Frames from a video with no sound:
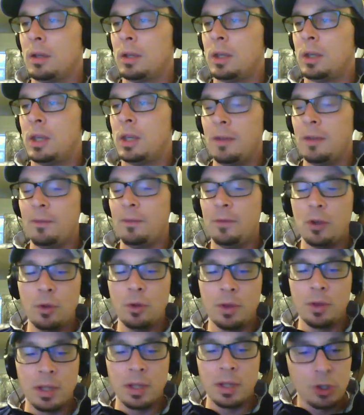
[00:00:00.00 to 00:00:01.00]
give you
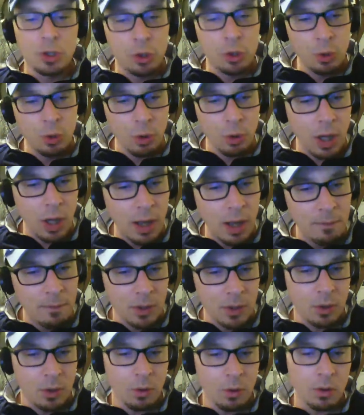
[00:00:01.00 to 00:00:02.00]
the tour
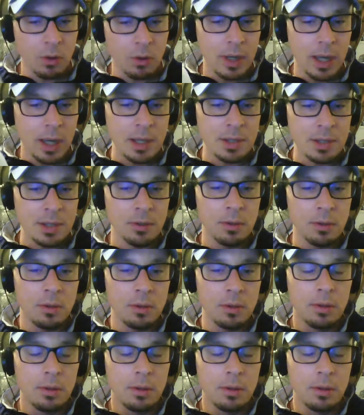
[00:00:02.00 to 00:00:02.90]
of the Coral Castle